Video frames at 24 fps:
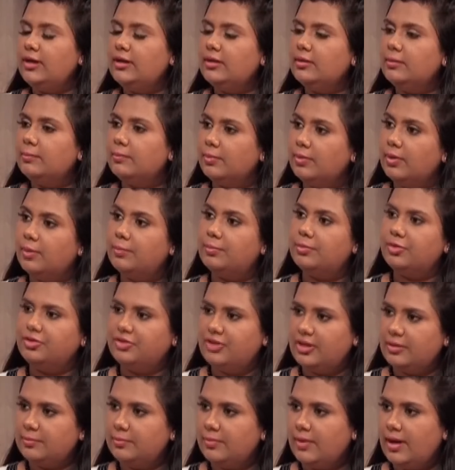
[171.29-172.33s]
a
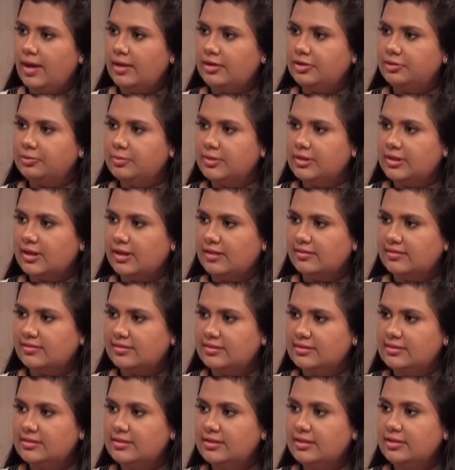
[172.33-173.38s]
project management
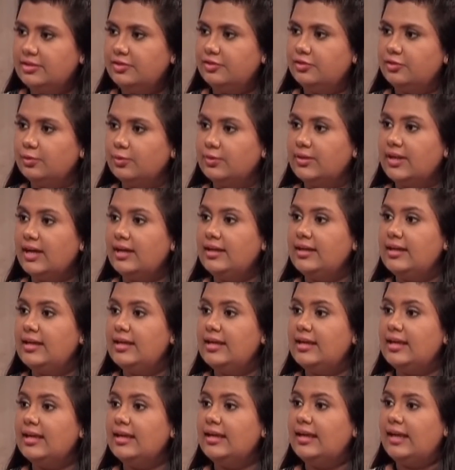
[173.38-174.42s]
consultant so that
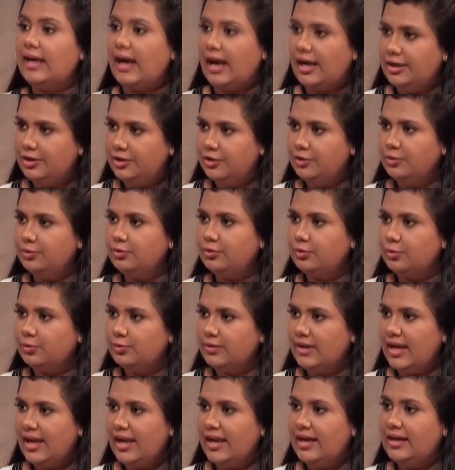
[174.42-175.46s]
he can guide you
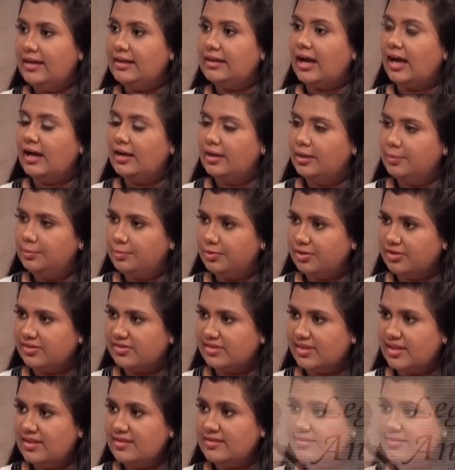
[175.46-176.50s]
through the entire process,